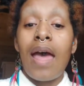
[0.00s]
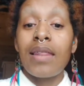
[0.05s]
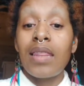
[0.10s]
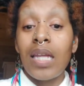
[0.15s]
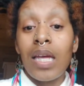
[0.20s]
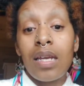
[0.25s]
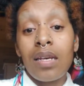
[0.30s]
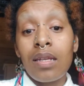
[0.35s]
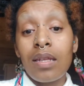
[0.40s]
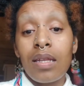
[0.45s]

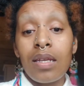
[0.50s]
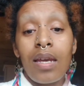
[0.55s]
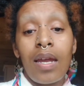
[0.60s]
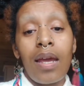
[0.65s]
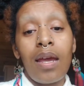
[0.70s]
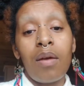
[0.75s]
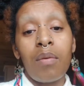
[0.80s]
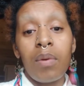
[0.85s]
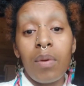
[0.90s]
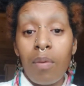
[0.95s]
At the end of the
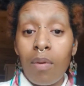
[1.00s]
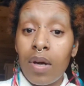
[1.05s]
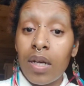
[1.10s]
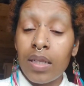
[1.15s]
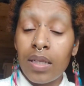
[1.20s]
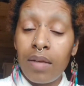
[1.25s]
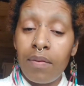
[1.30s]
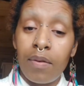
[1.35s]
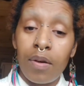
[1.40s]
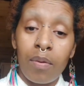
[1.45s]
day, we
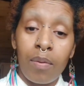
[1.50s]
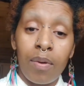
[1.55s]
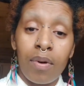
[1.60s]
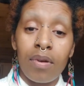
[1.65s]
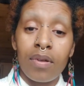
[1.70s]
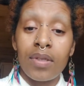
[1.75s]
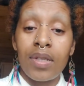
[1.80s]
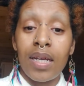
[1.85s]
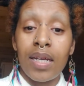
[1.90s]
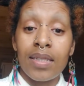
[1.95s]
want to live in a
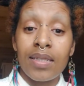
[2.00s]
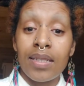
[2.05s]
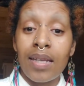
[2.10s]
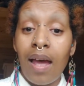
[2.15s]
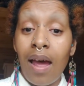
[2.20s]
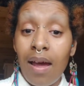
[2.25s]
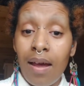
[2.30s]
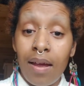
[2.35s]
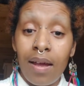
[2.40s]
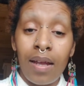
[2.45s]
world that's
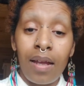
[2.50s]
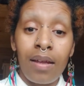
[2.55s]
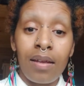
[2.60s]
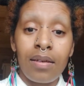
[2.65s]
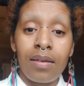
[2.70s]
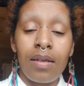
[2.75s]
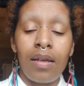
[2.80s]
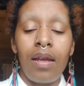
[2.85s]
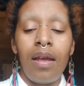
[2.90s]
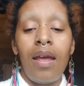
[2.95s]

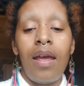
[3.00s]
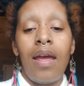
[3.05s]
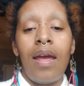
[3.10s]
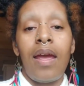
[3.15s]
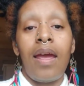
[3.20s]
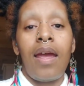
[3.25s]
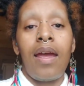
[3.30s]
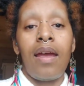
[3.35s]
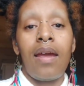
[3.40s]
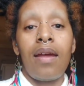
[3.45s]
kind
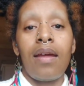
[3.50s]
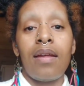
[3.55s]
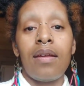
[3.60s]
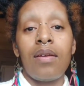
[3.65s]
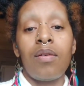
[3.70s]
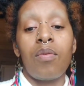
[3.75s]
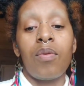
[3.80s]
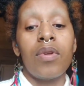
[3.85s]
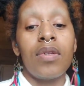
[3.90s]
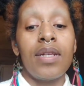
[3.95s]

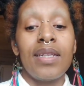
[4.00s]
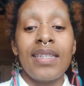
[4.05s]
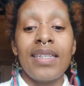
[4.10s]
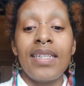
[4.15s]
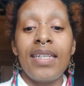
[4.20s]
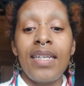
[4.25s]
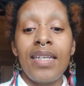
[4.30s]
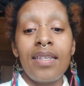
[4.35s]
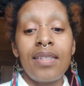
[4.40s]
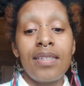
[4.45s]
and where the
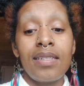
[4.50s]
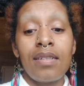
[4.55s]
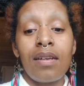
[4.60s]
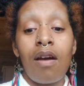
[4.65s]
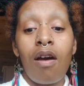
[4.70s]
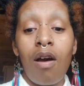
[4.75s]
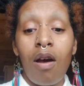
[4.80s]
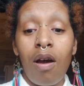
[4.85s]
least